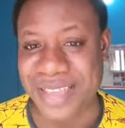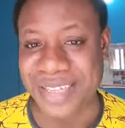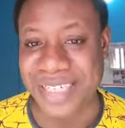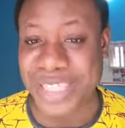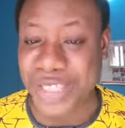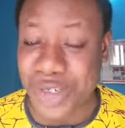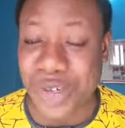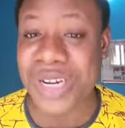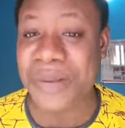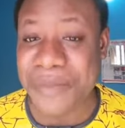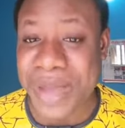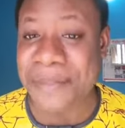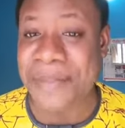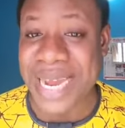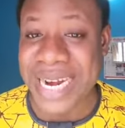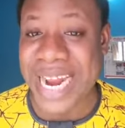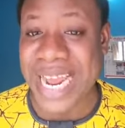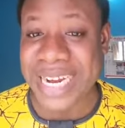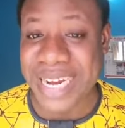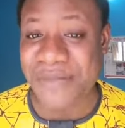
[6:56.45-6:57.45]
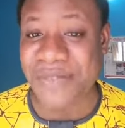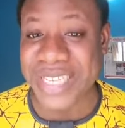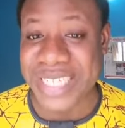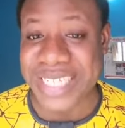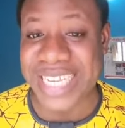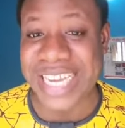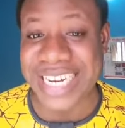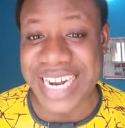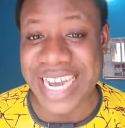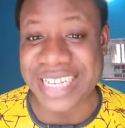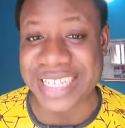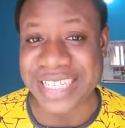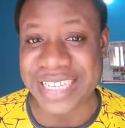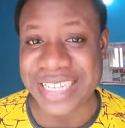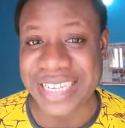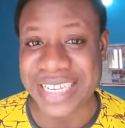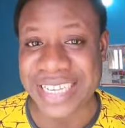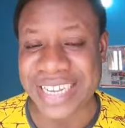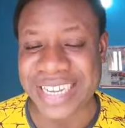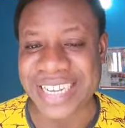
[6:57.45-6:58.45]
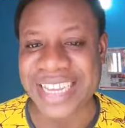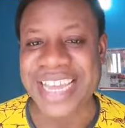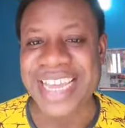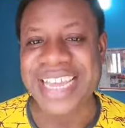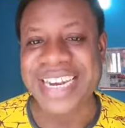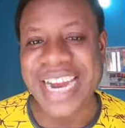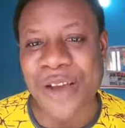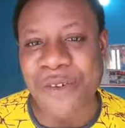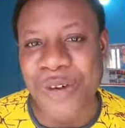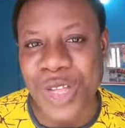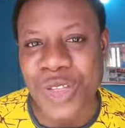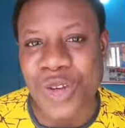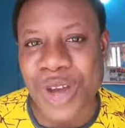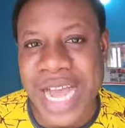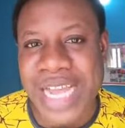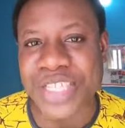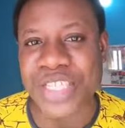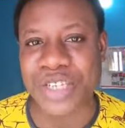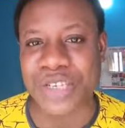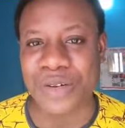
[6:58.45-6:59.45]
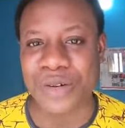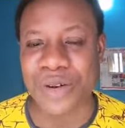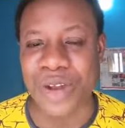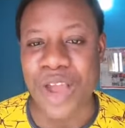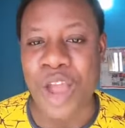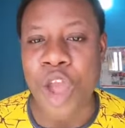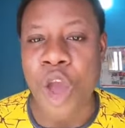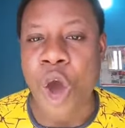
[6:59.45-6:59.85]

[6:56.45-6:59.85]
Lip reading: Did you remember that David said that? Now I want to ask you,